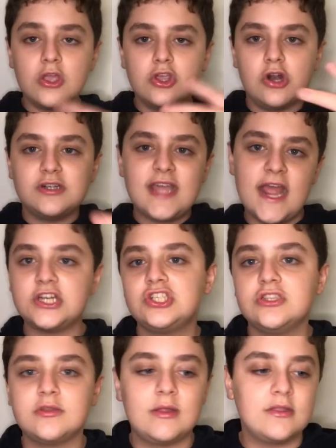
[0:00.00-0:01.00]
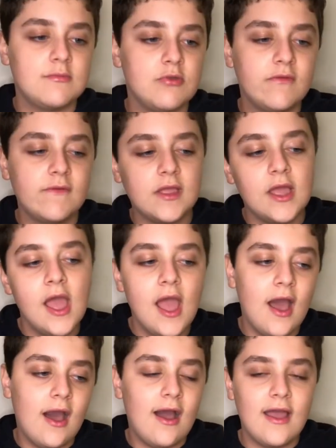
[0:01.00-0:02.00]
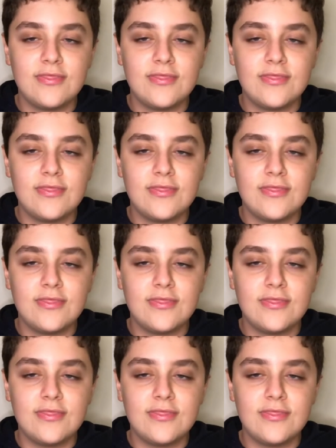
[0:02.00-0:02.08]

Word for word: you know tension throughout the movie uh,